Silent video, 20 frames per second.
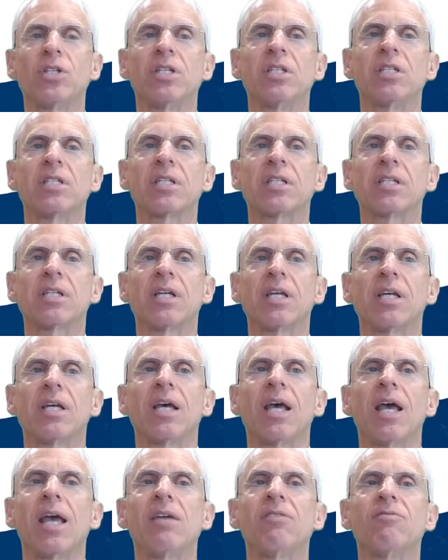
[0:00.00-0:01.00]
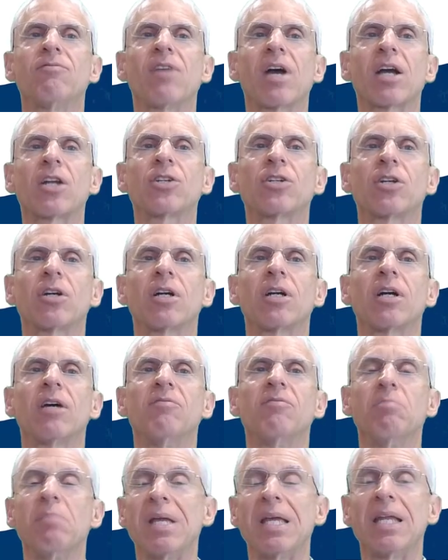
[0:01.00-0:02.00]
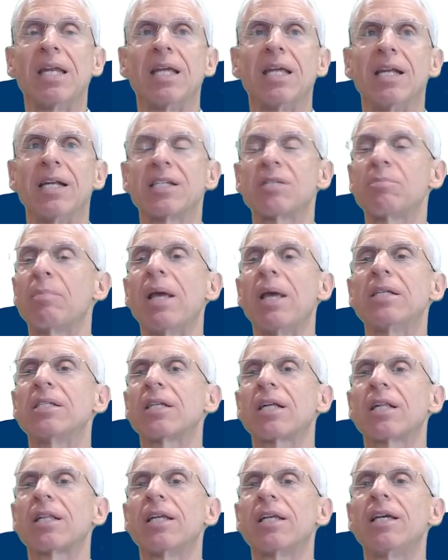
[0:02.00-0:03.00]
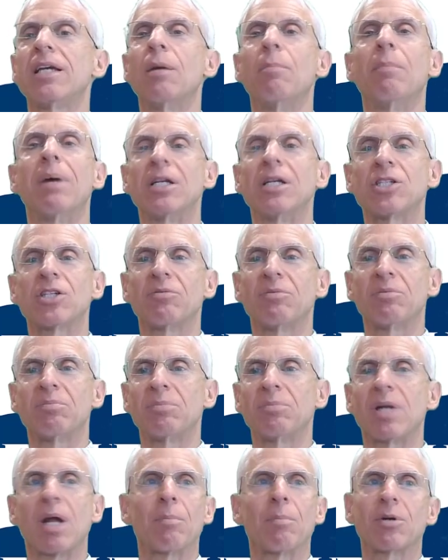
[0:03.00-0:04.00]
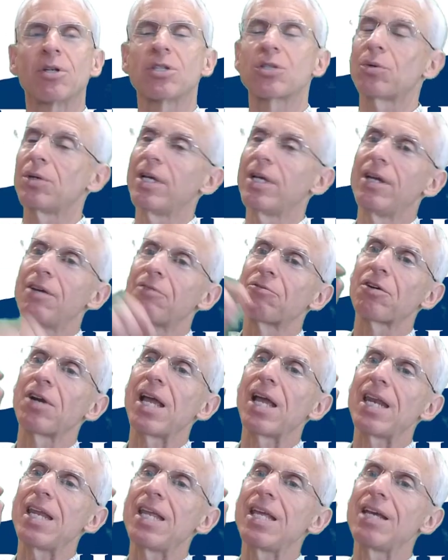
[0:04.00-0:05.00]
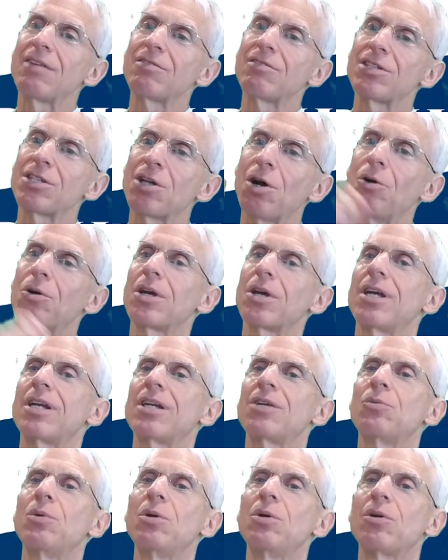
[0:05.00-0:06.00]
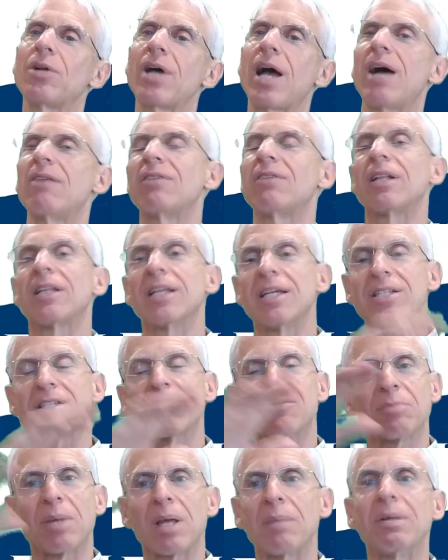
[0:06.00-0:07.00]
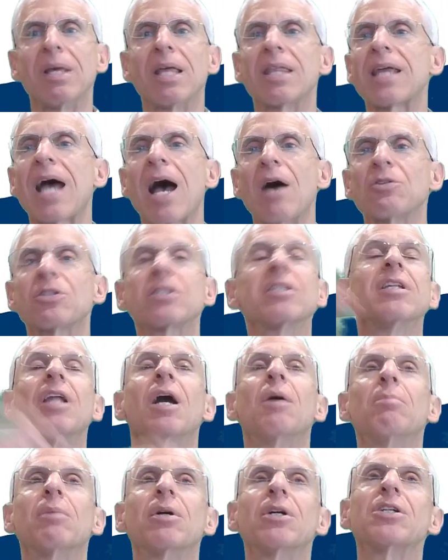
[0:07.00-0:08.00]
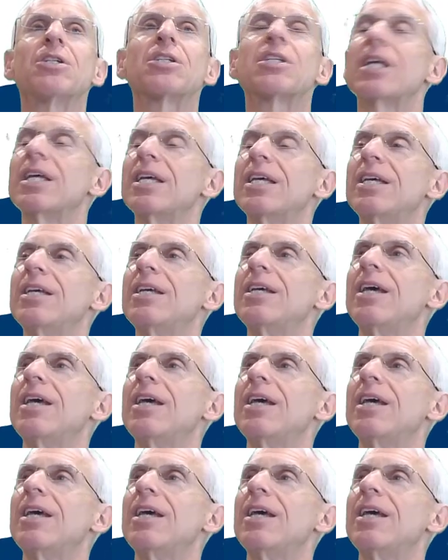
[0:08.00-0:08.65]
which is a vector of meaning. It's basically a bunch of numbers. So for any given token, we will have a list of maybe 1,000 numbers